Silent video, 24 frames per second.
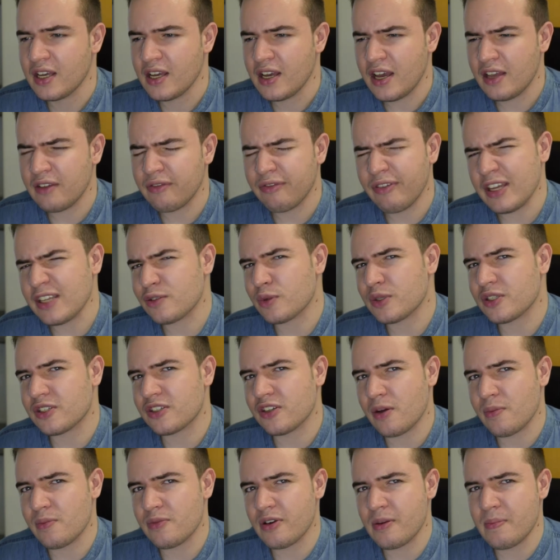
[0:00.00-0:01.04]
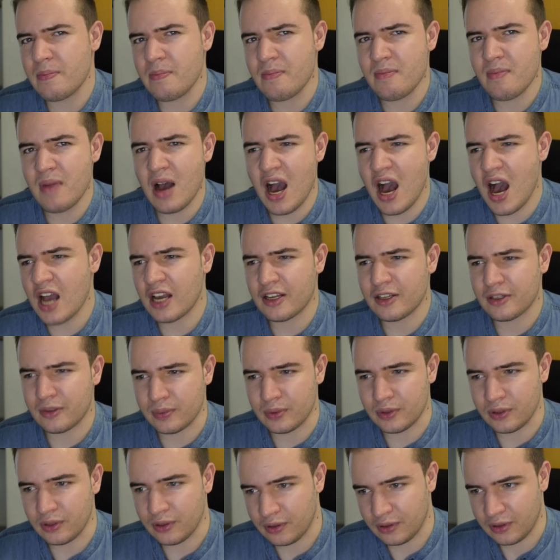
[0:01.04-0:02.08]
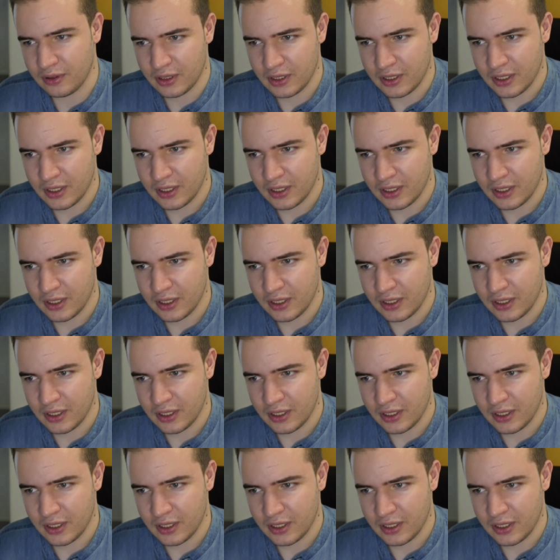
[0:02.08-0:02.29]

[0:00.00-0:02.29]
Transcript: and faced with some remarkable